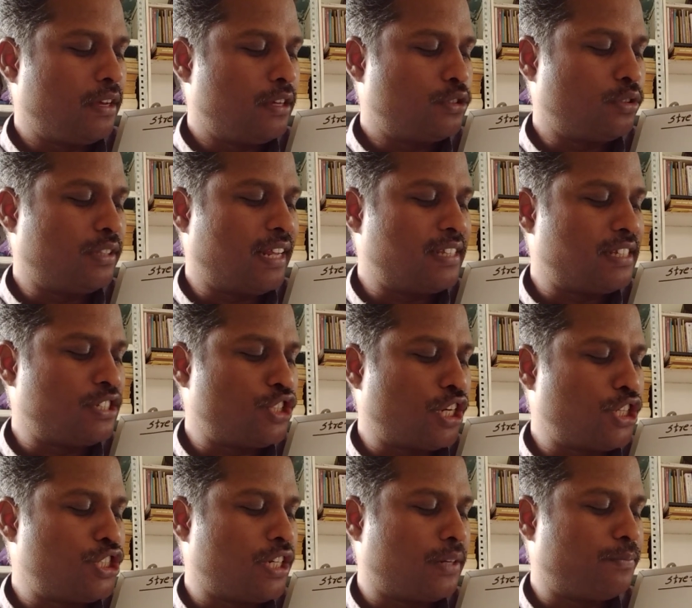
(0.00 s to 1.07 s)
So there is a
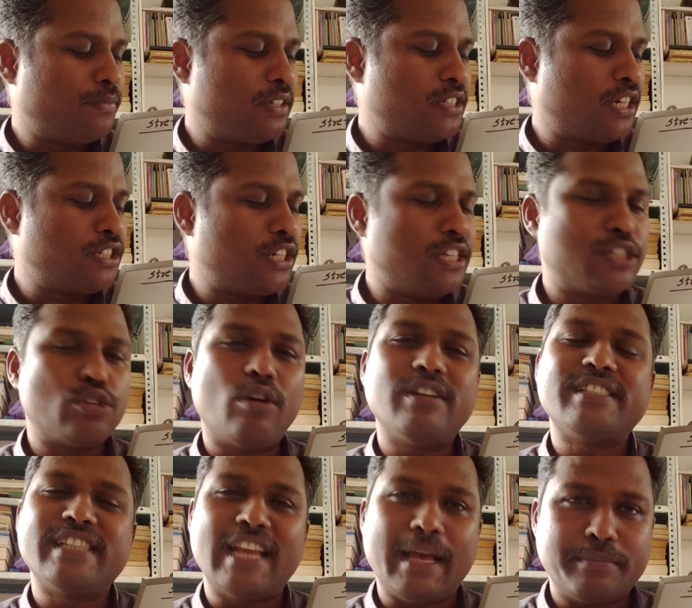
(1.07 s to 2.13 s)
junction. The junction is
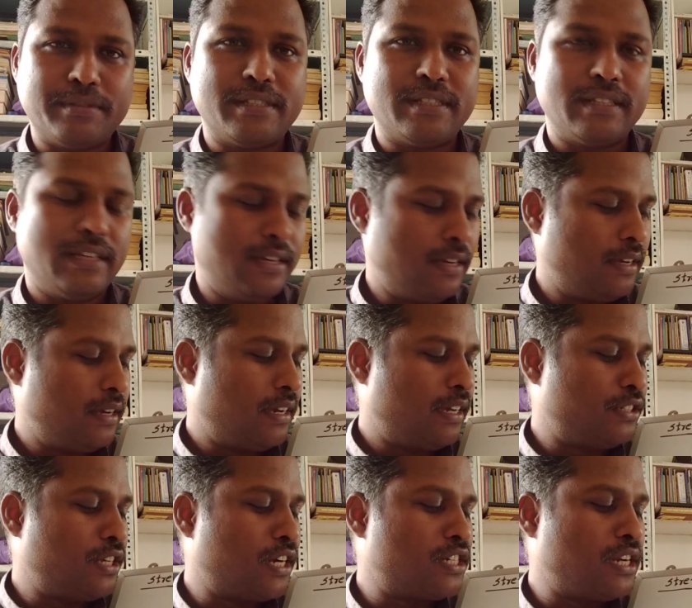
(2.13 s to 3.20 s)
called synapse. The
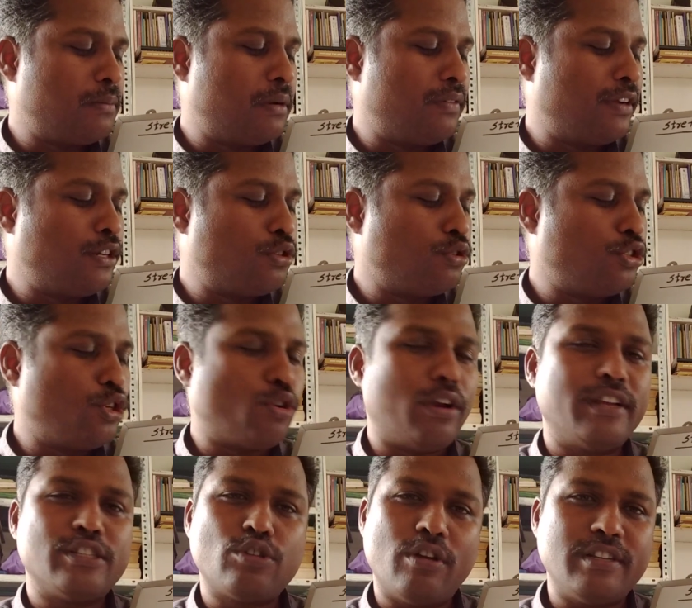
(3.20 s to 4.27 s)
junction between two
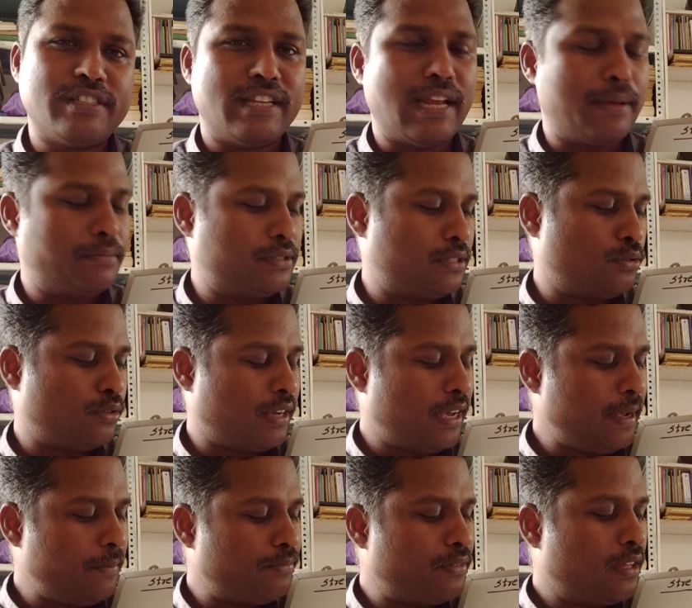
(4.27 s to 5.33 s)
neurons is called synapse.
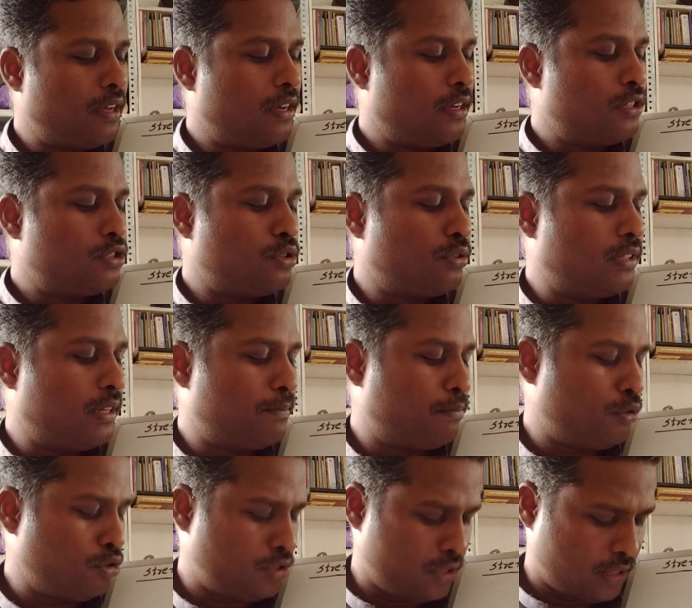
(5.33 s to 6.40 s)
Okay. So the
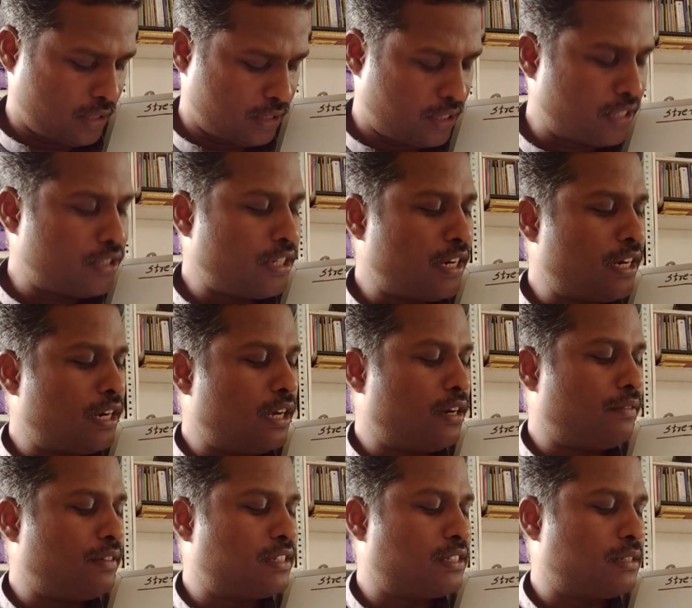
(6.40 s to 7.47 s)
sensory
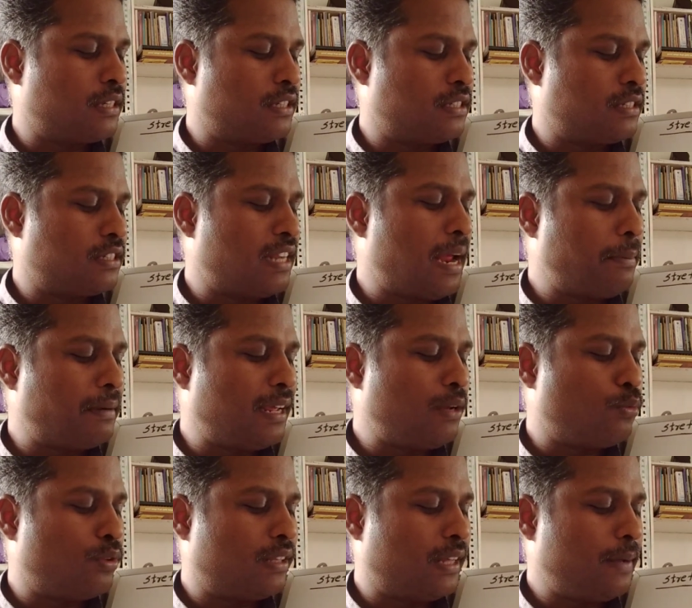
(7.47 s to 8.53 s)
nerve is
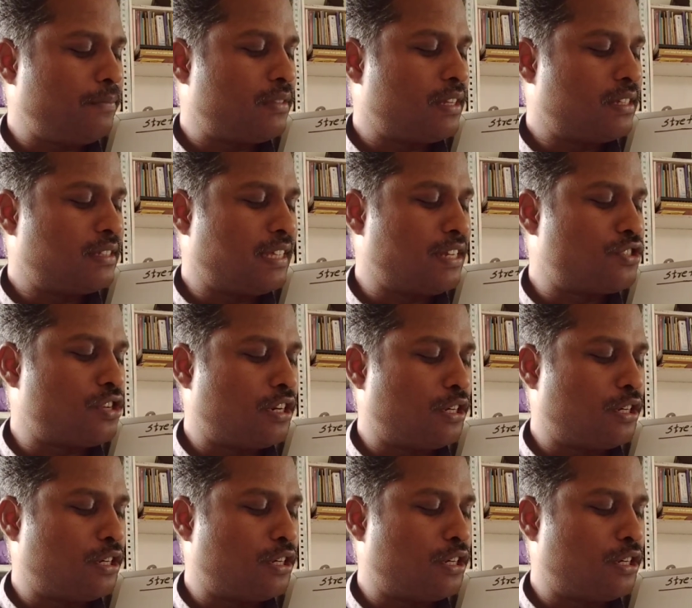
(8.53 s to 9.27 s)
synapting with the central